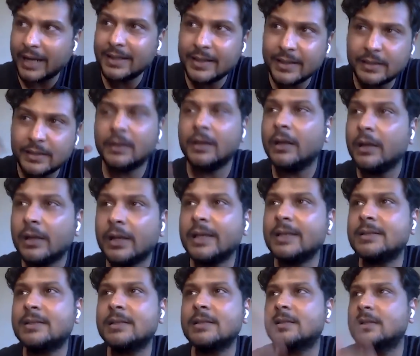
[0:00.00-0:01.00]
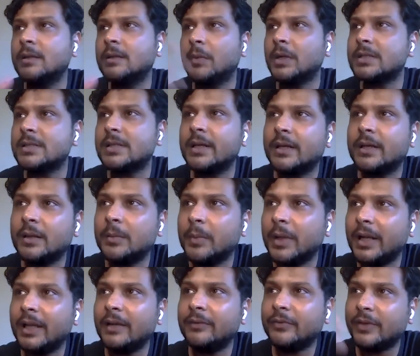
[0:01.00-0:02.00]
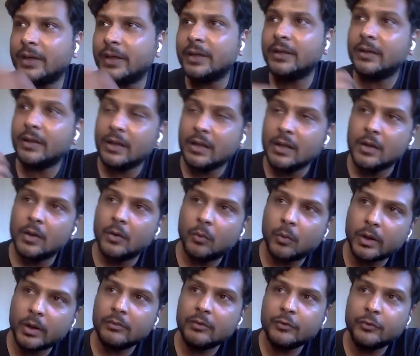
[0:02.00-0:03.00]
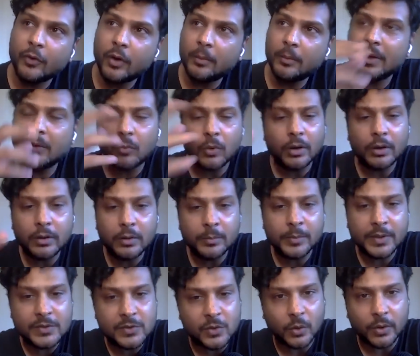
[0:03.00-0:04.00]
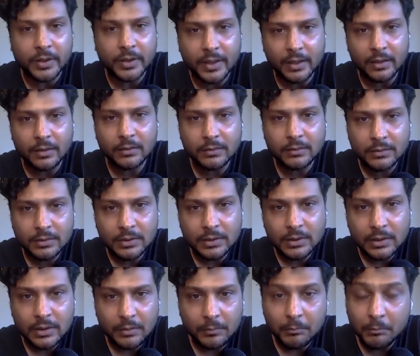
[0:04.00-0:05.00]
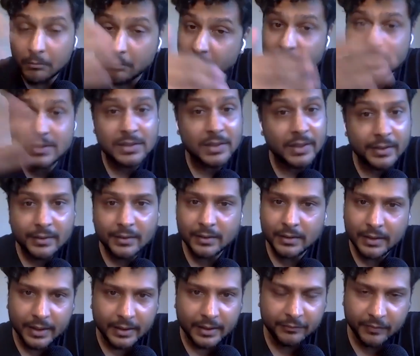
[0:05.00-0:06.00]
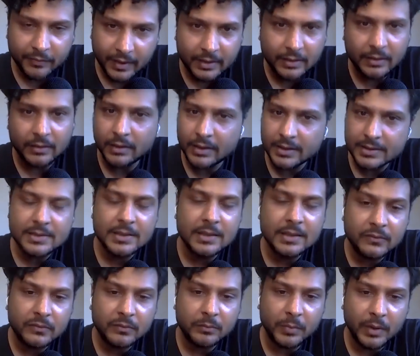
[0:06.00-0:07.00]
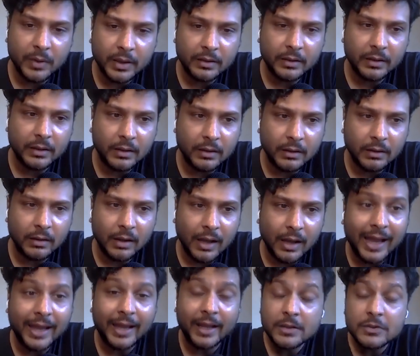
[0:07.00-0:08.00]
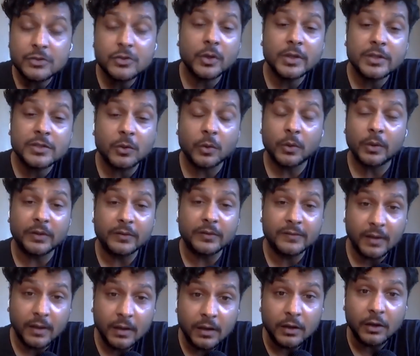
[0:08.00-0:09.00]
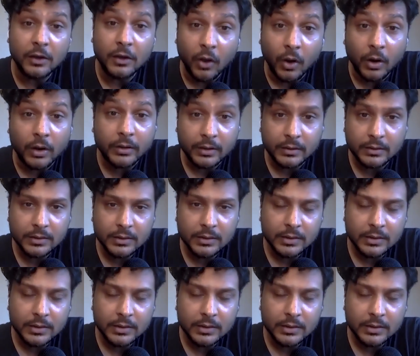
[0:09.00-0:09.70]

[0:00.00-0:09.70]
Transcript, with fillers: I didn't realize this till much later in my life that in whatever form I wanted to be a storyteller. Yeah. Much later in life I realized this, but uh, I enjoy stories a lot.